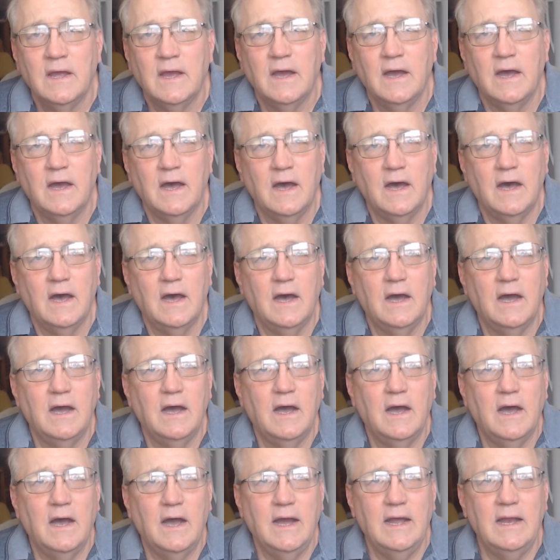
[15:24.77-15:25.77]

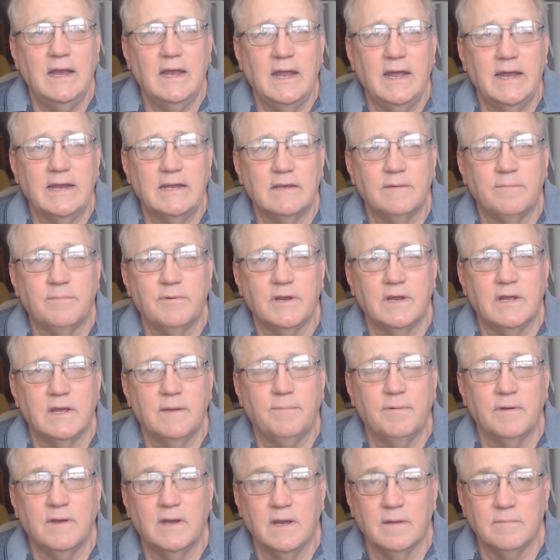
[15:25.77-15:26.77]
I like to bring
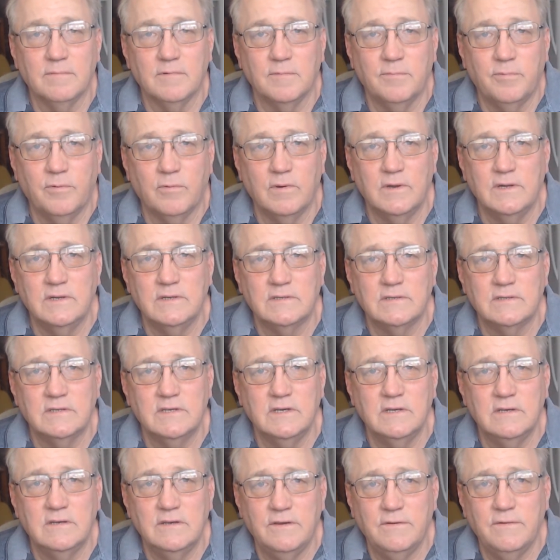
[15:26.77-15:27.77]
up a couple of points
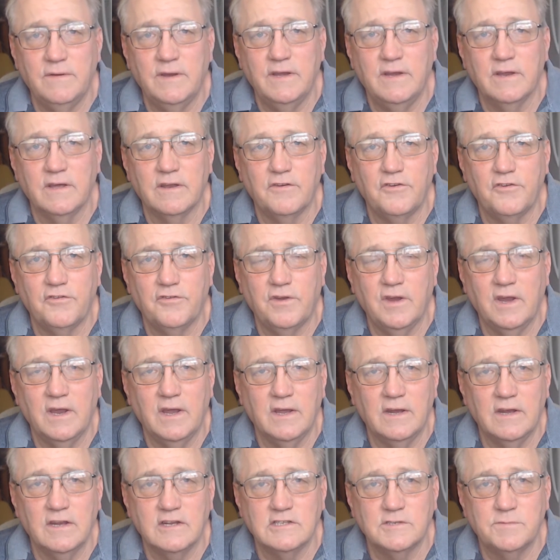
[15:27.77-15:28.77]
that you need to
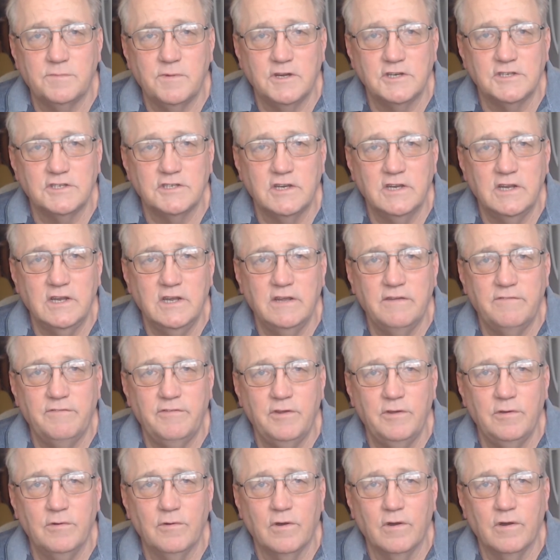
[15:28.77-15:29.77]
understand, especially if
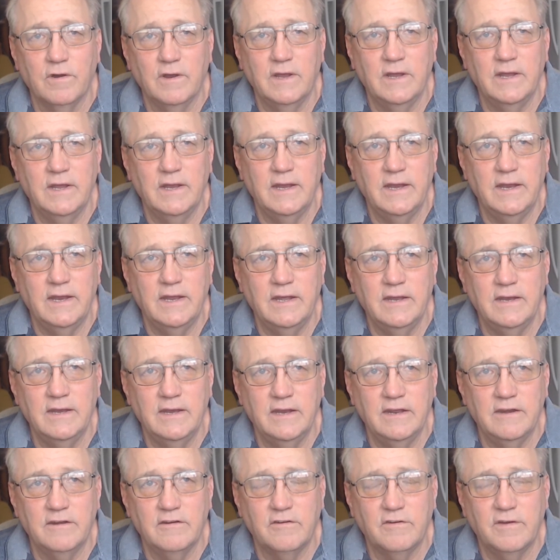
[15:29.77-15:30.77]
you are in an
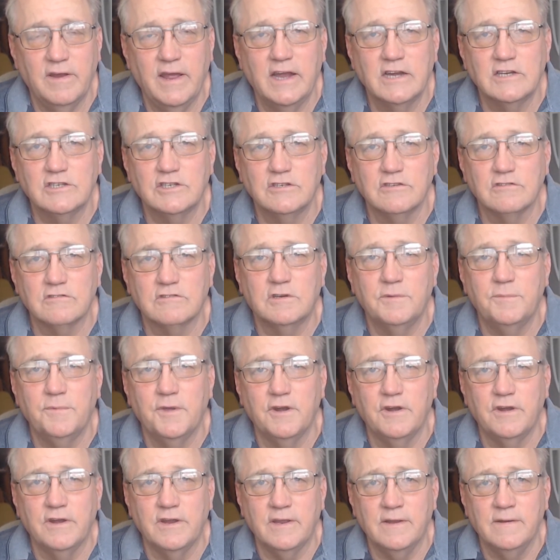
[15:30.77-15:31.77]
international
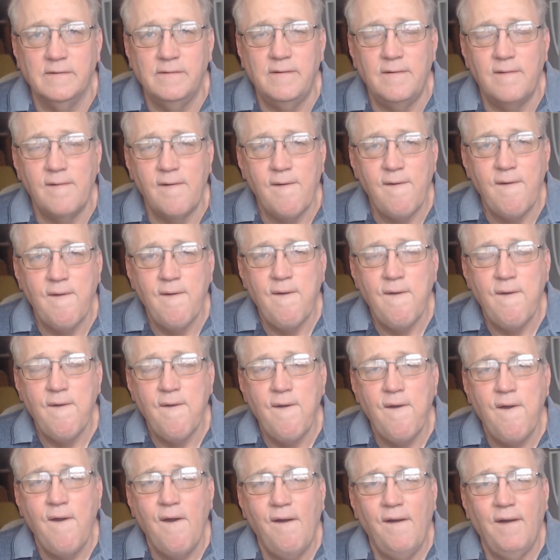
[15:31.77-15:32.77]
community.
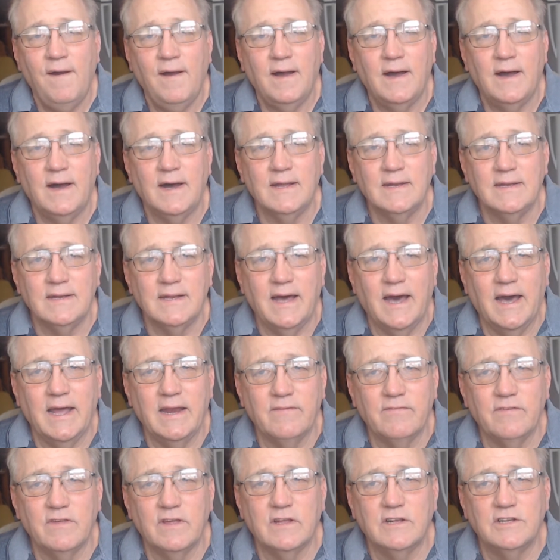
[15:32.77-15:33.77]
A lot
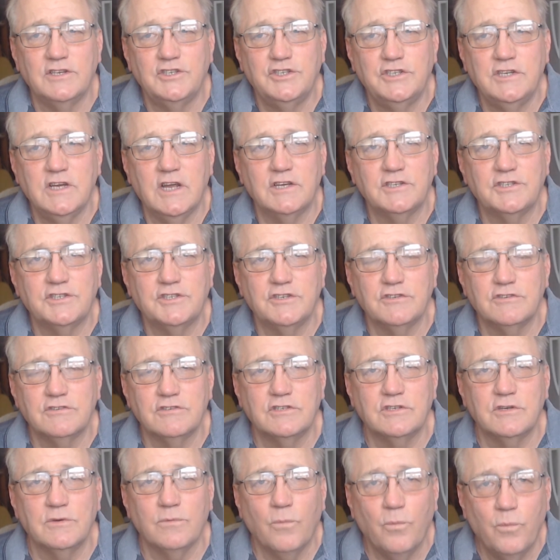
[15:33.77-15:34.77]
of the gestures
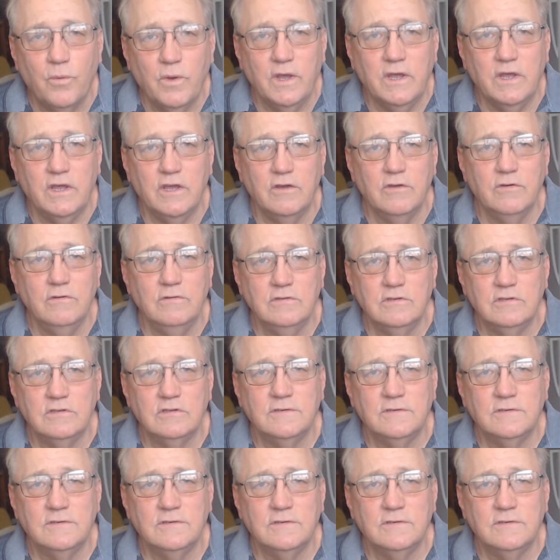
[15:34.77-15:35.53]
that we use